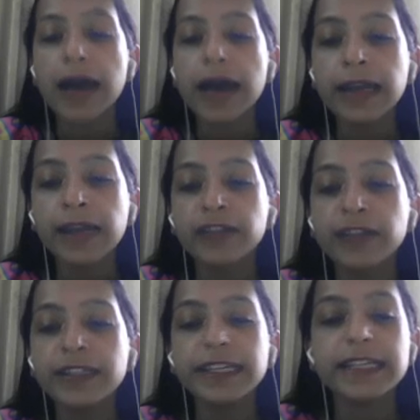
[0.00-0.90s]
level
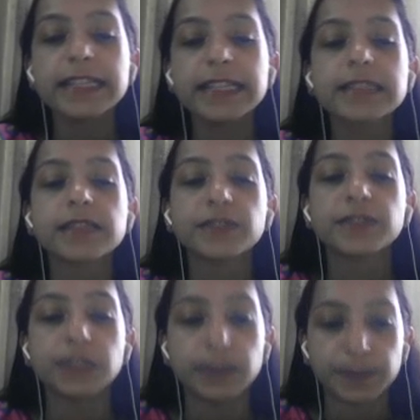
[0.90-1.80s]
need is stifled,
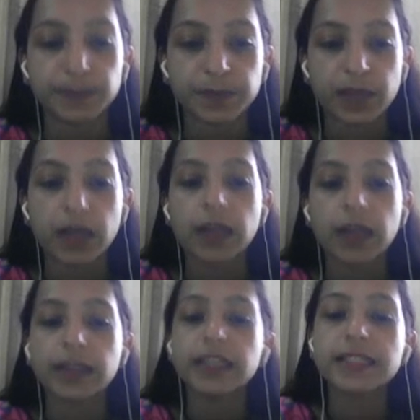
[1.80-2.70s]
the
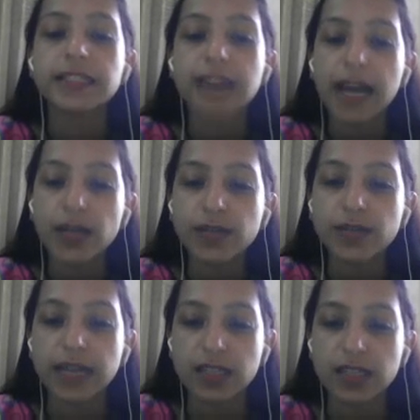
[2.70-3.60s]
desire to
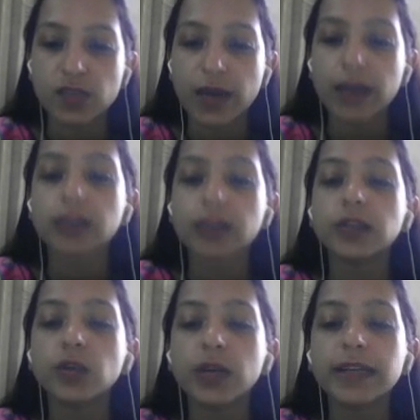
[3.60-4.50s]
satisfy a
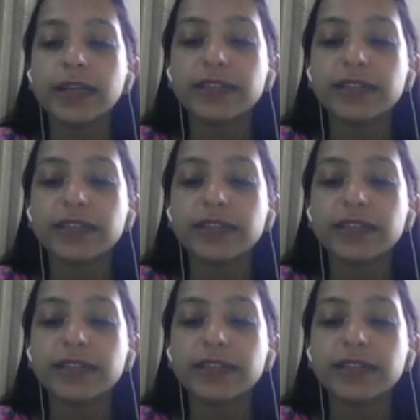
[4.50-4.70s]
lower level